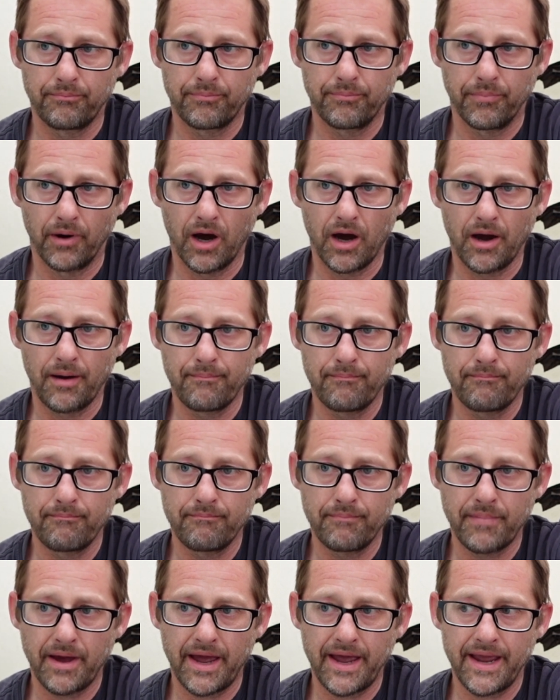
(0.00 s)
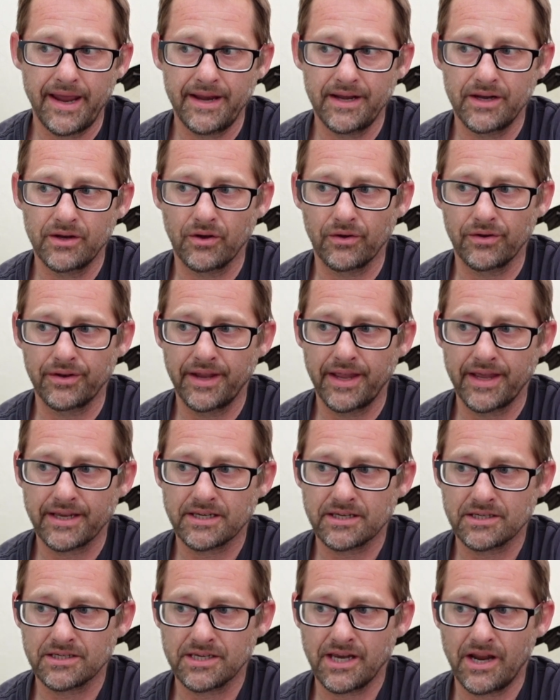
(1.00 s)
But I may not
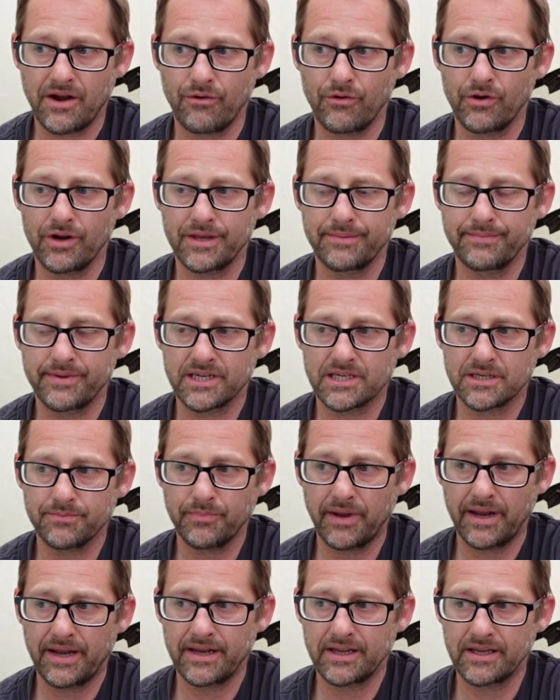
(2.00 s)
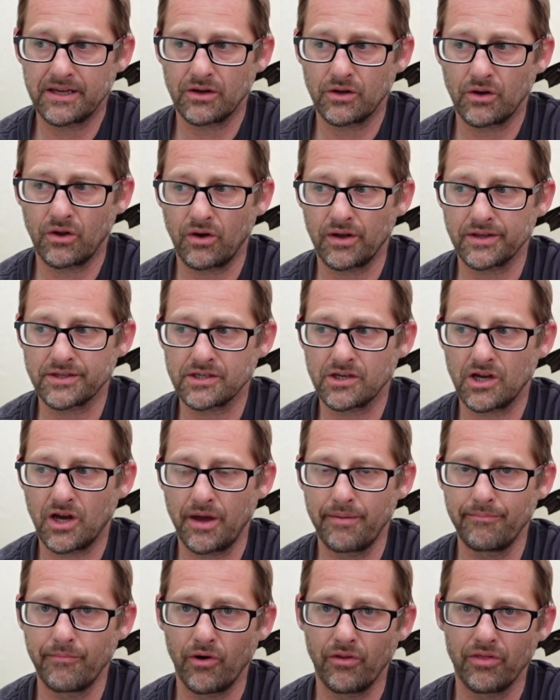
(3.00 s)
necessarily be spending a lot of
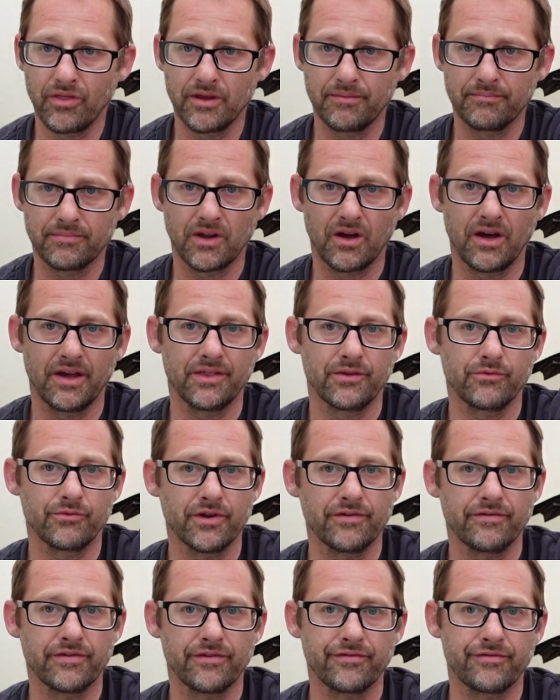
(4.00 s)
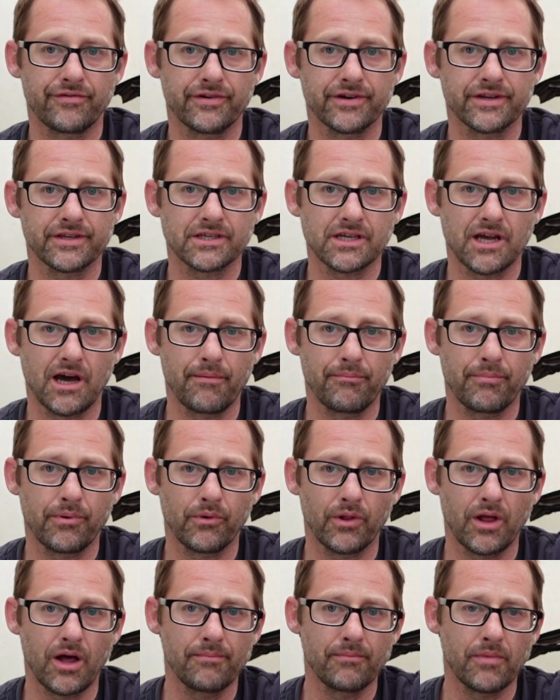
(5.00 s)
time on them. Like the river, for
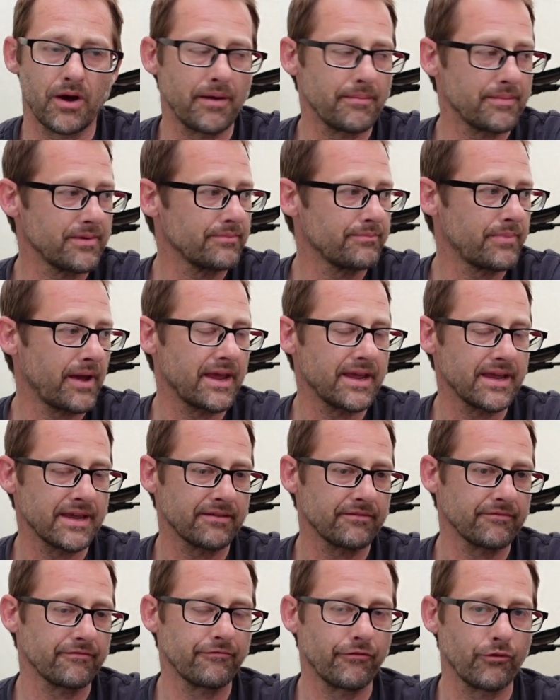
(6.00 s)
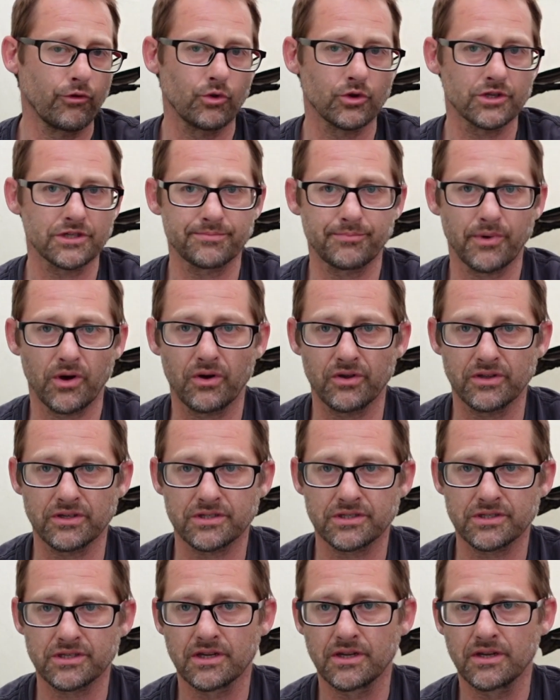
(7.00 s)
example, I might be baiting 4
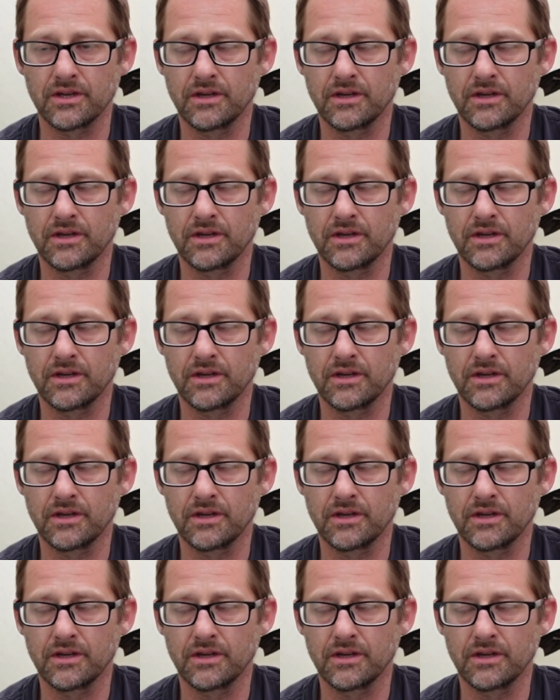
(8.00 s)
spots.